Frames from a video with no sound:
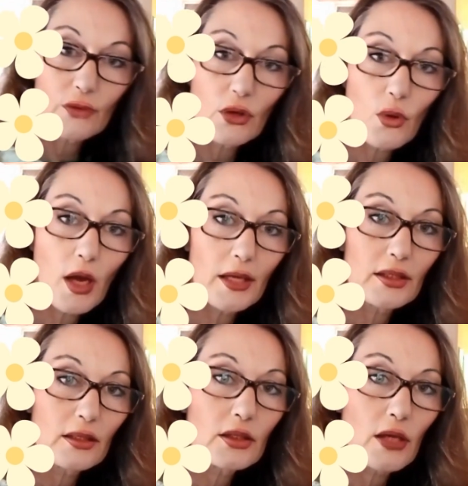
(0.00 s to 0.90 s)
have got quite,
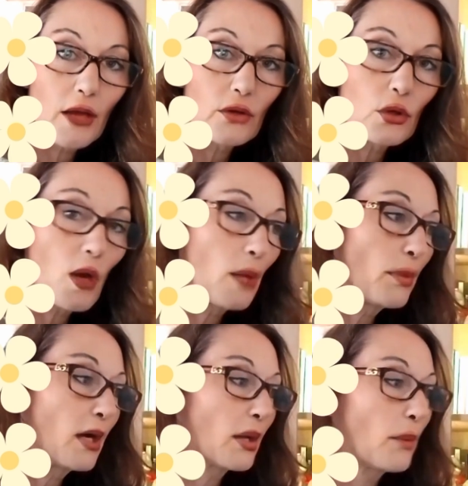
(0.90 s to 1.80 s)
I've got quite a
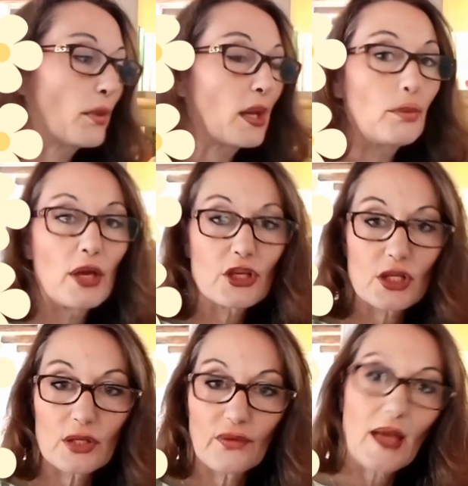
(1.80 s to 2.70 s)
bargain. When I
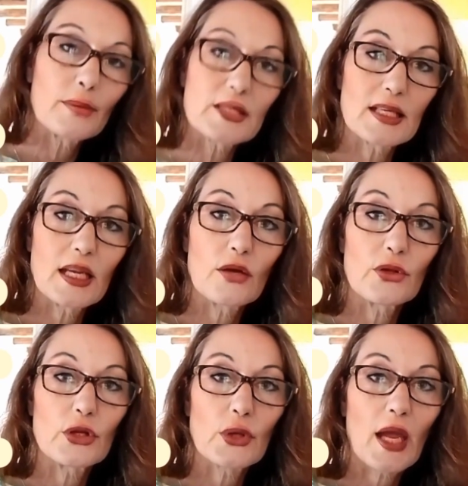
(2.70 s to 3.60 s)
purchase off Amazon here in
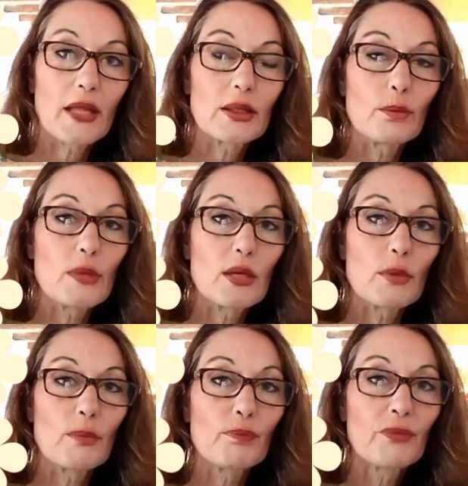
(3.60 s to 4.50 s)
the UK, the
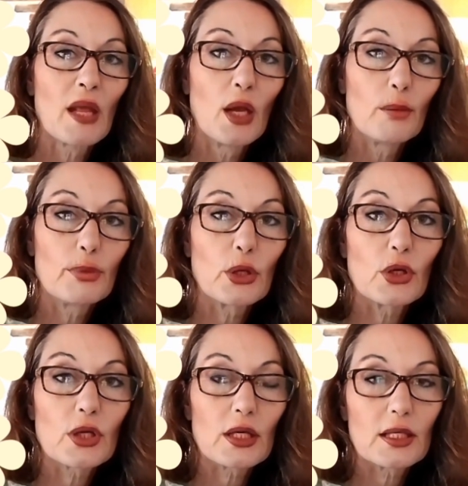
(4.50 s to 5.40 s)
minimum
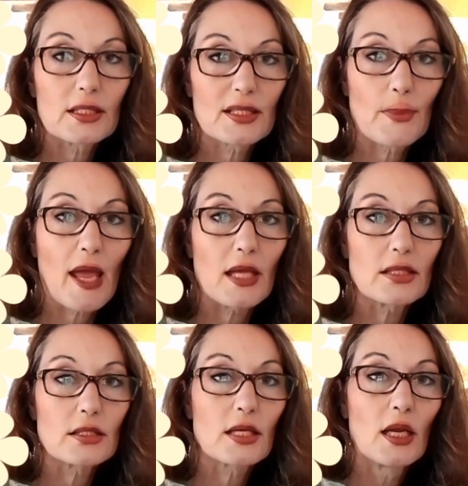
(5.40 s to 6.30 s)
book
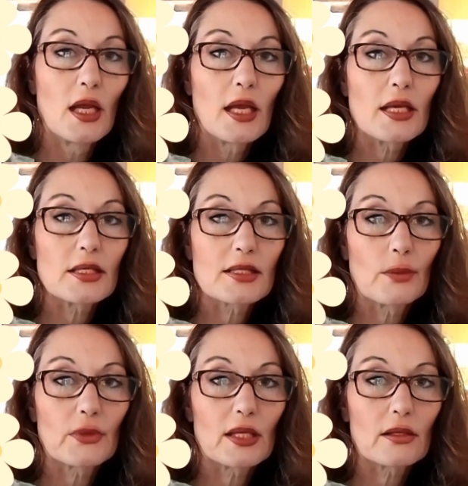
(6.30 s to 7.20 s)
spend is
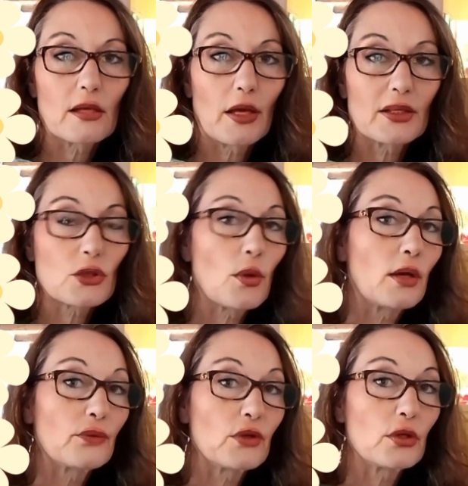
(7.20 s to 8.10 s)
something like
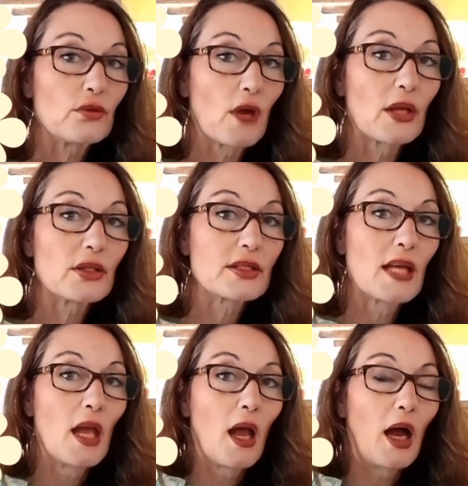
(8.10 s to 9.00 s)
€12.
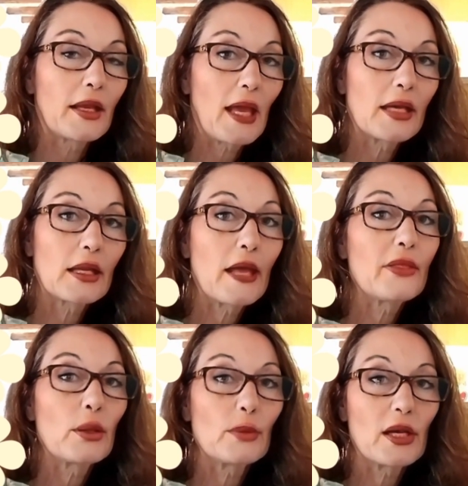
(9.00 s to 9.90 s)
I can
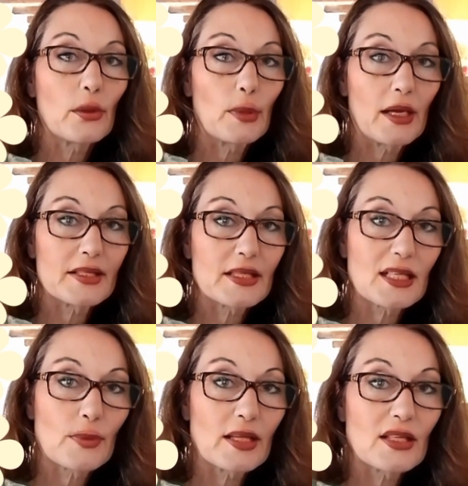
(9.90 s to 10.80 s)
get them a little bit less
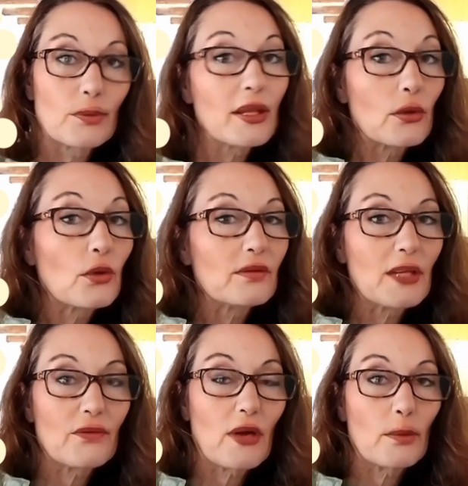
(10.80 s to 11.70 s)
expensive, but then
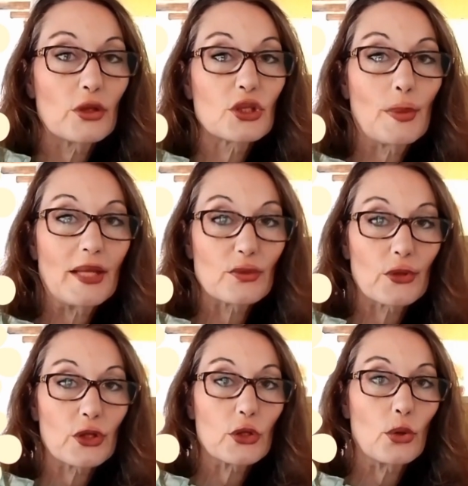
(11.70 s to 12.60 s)
it very much depends
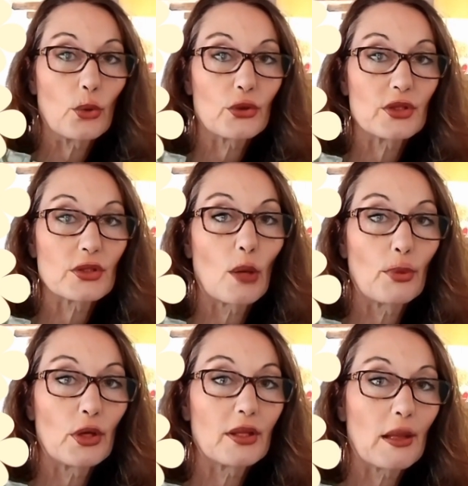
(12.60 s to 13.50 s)
whether the authors are
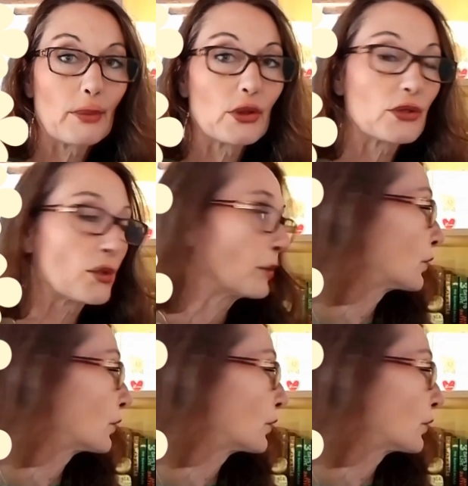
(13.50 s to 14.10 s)
putting their books on